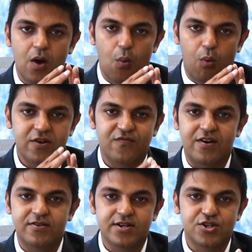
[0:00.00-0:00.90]
What
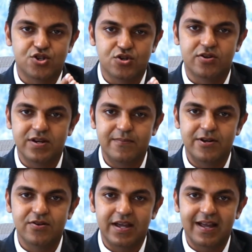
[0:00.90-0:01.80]
founders should really be
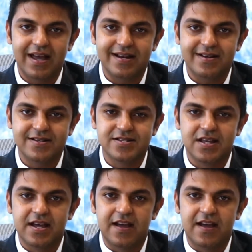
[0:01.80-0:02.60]
looking at is,